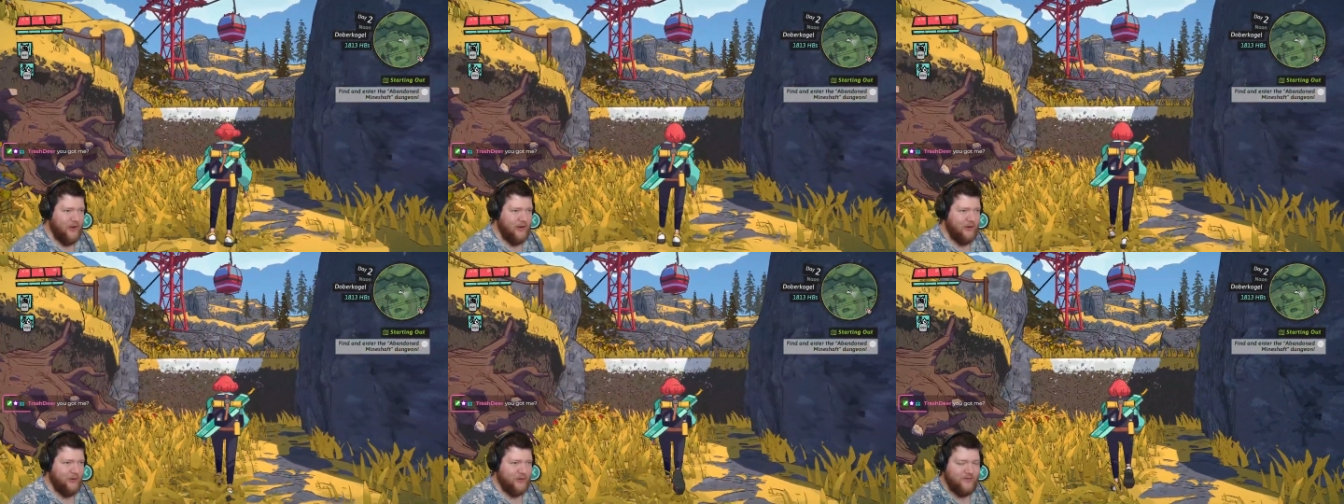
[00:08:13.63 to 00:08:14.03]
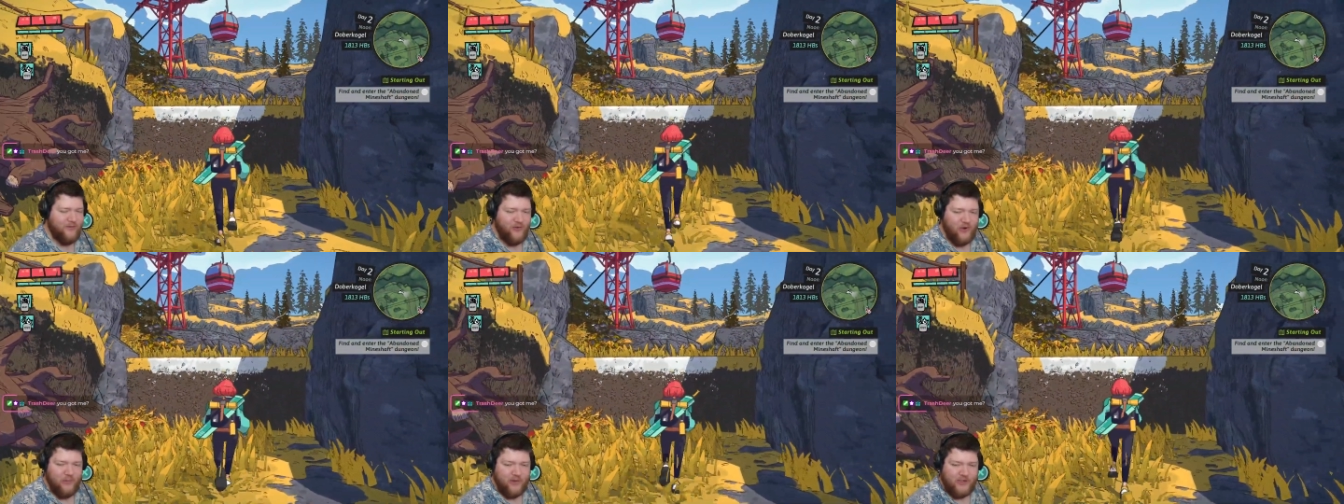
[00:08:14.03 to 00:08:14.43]
It looks
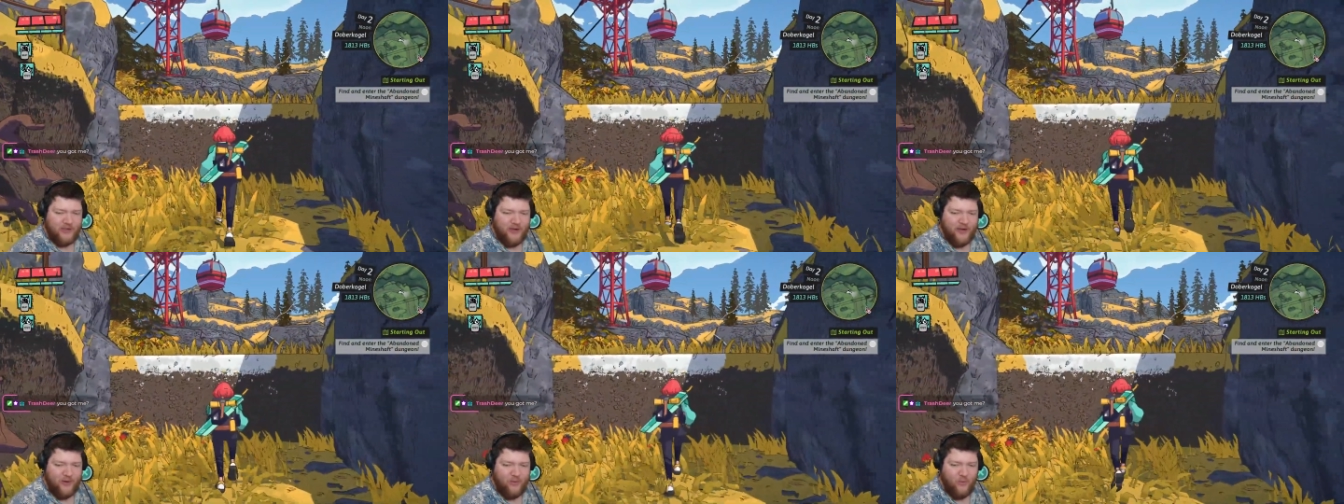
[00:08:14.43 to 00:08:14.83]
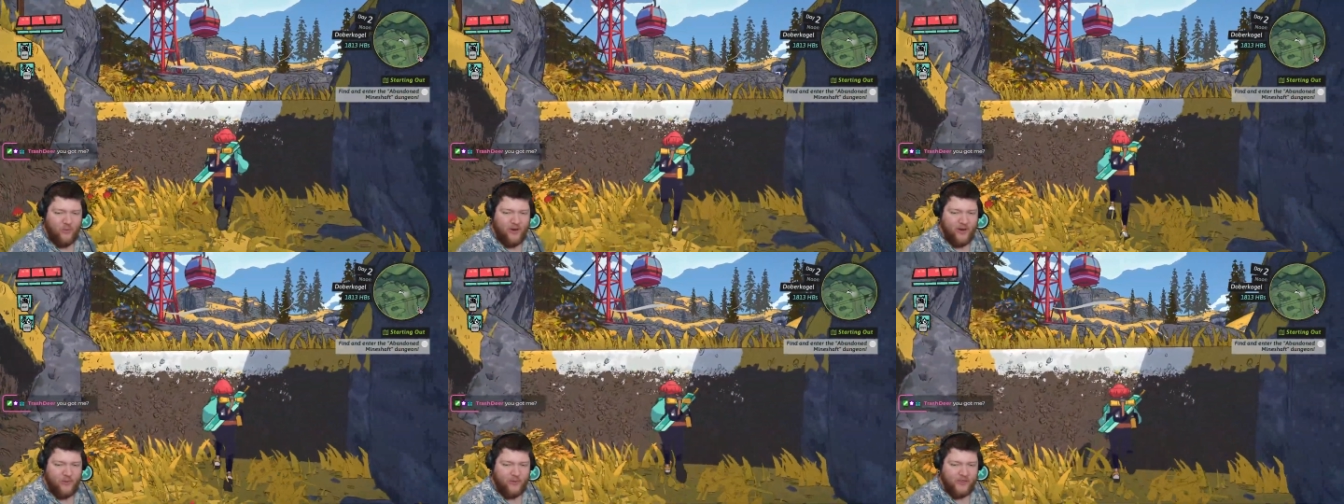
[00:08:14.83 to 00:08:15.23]
very much like
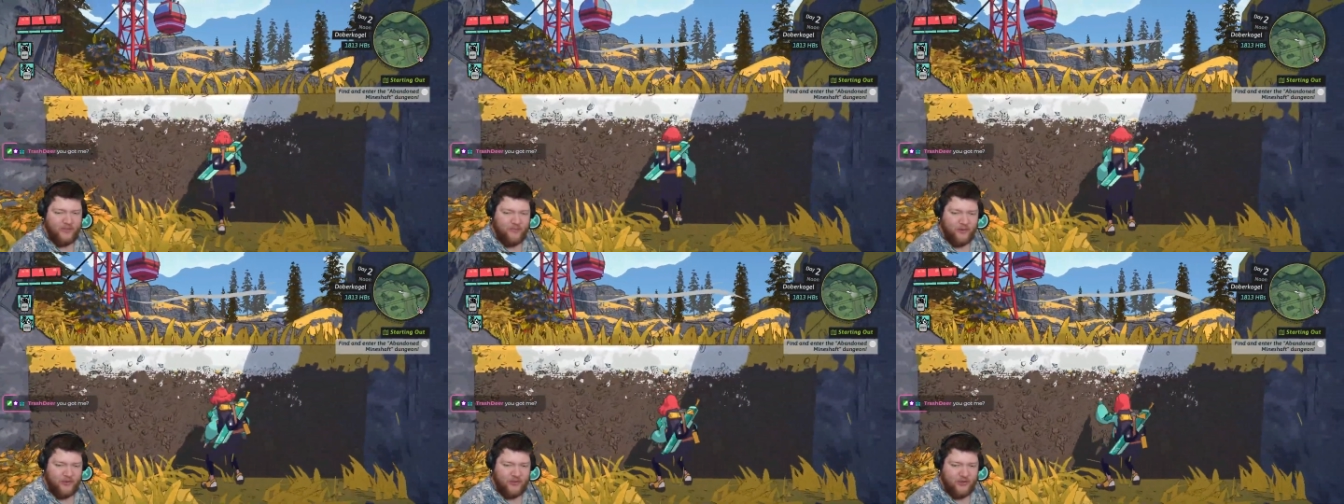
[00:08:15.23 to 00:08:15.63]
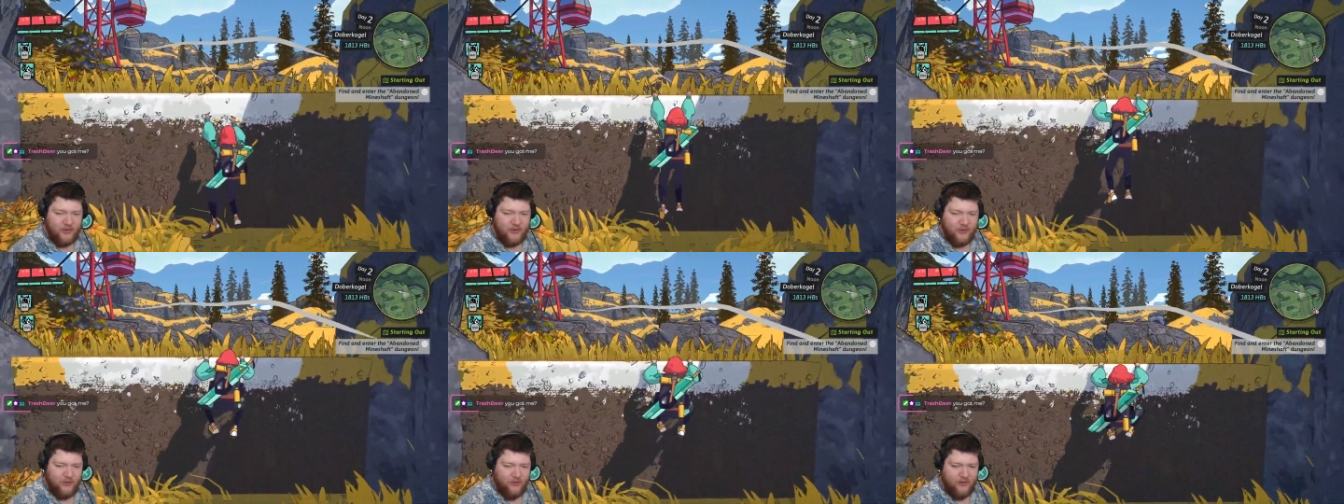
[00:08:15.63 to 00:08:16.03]
where we're supposed to
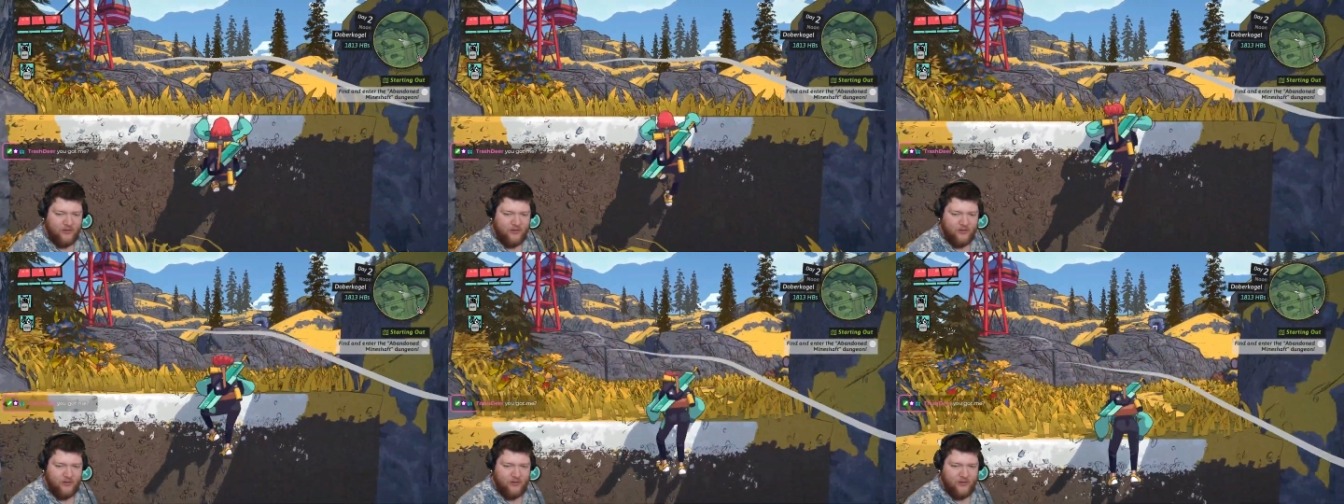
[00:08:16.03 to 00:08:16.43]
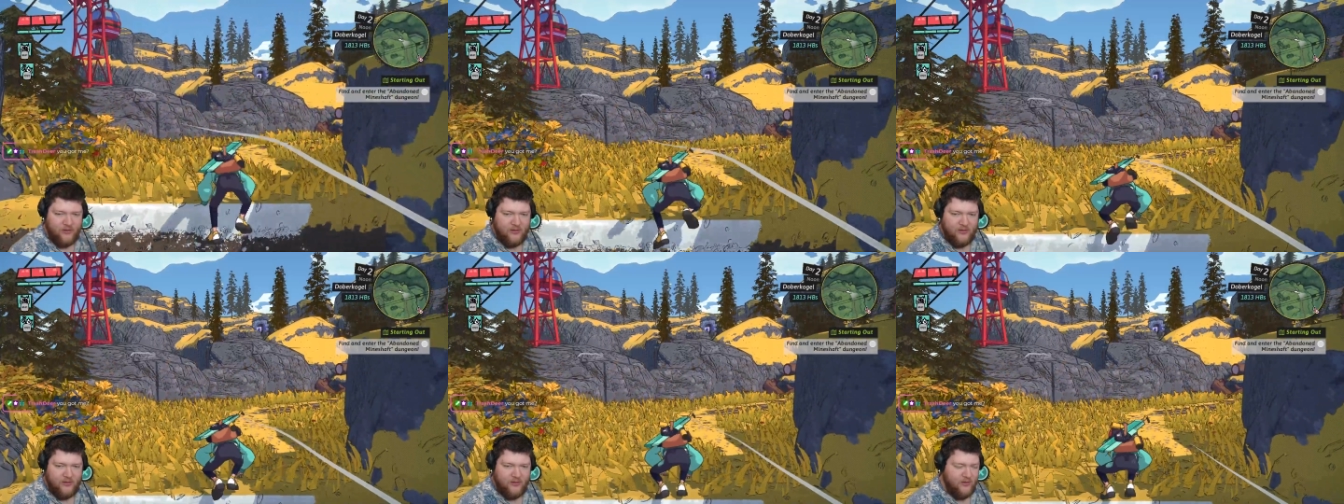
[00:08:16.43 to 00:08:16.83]
go.
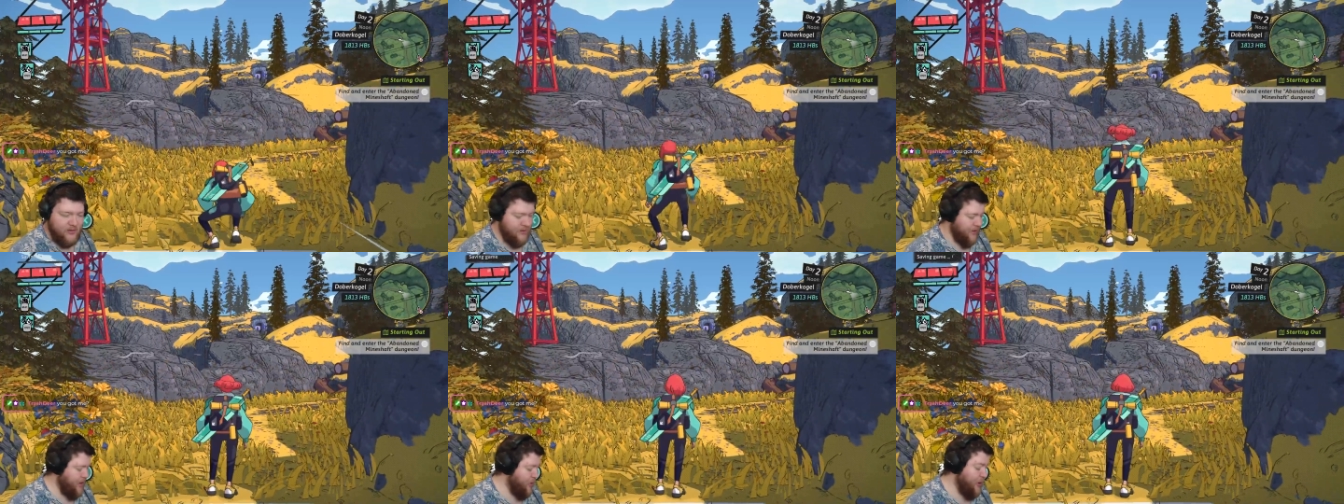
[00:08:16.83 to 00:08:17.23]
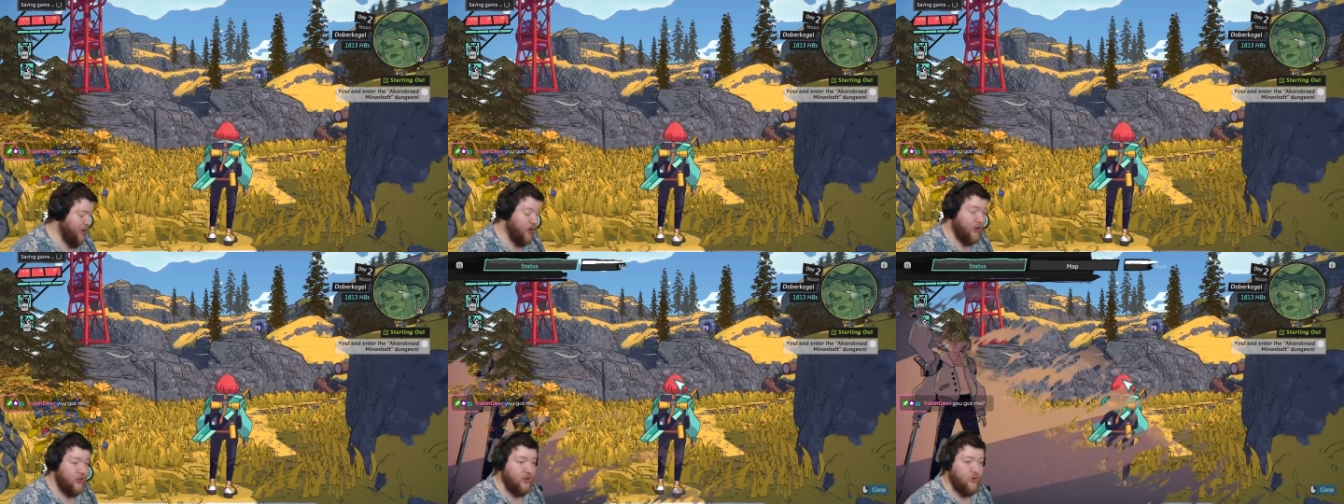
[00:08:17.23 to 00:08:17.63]
Yeah, we
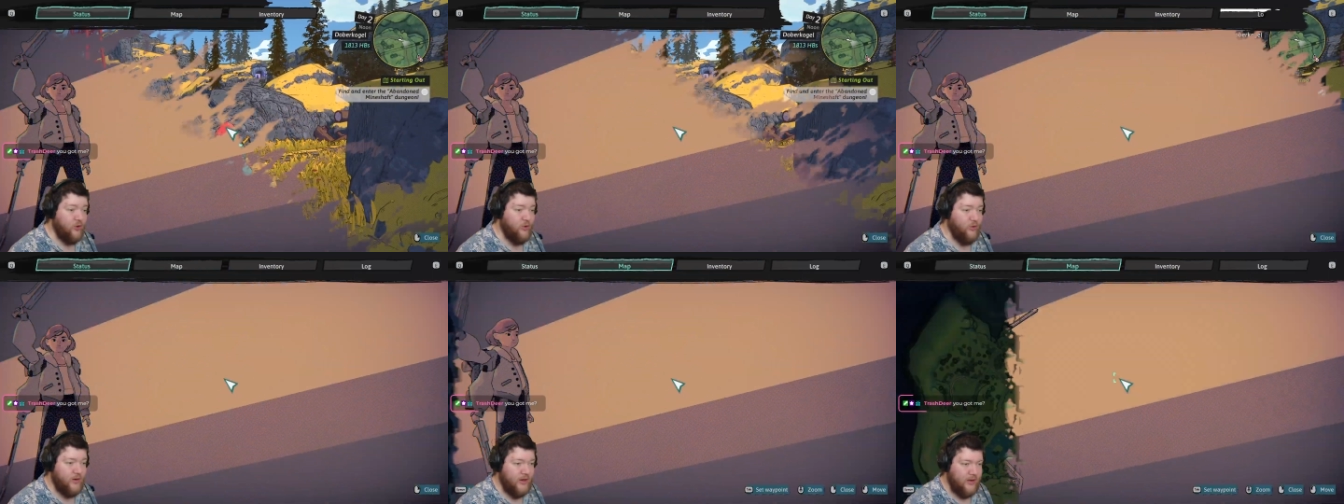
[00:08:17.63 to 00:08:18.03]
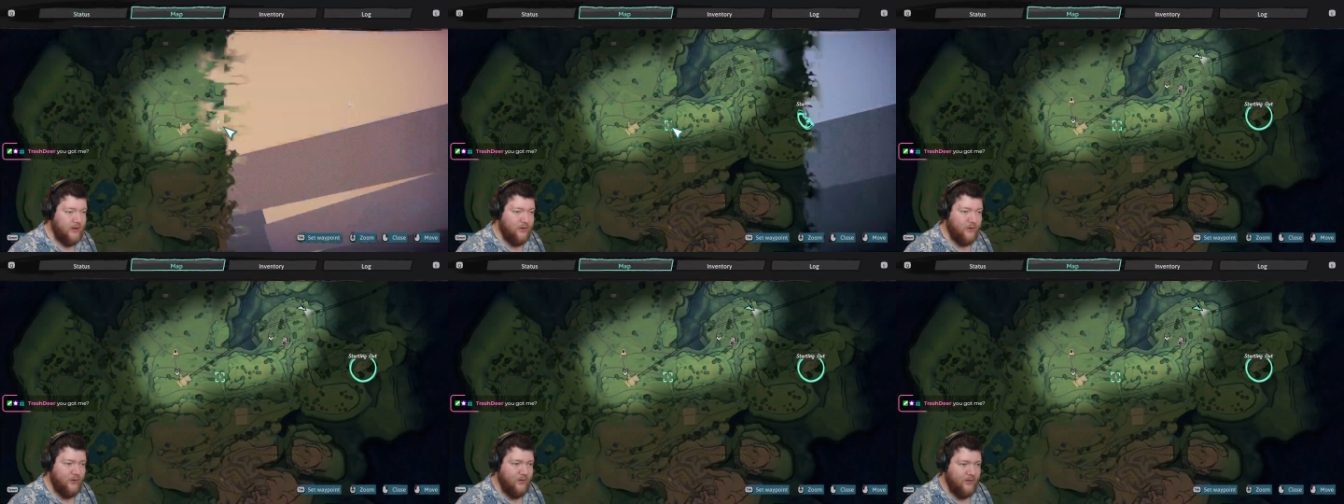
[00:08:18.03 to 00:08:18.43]
got you,
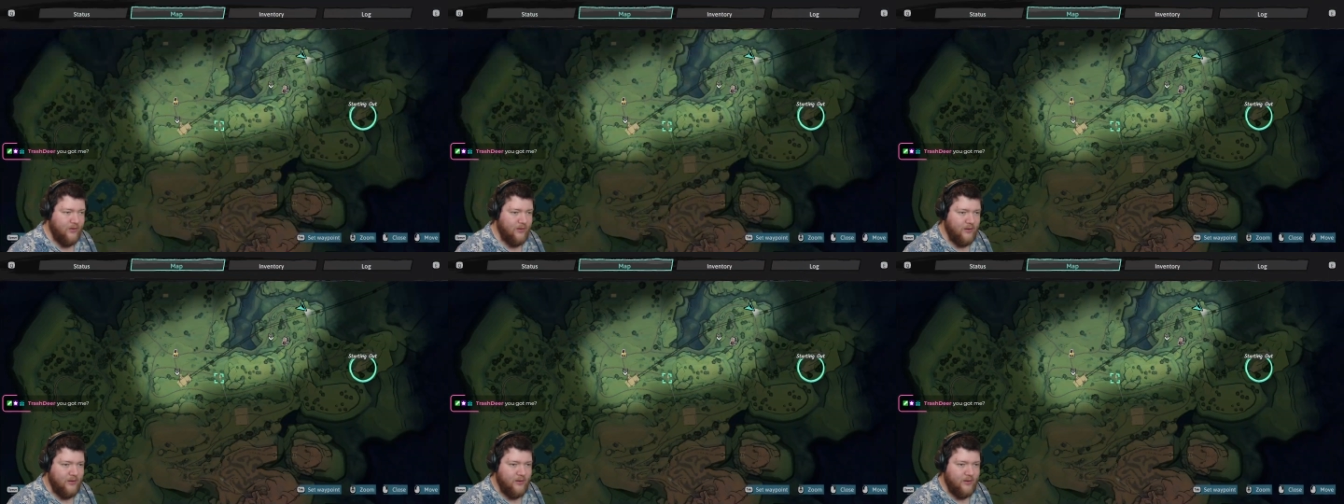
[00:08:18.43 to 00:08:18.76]
dear.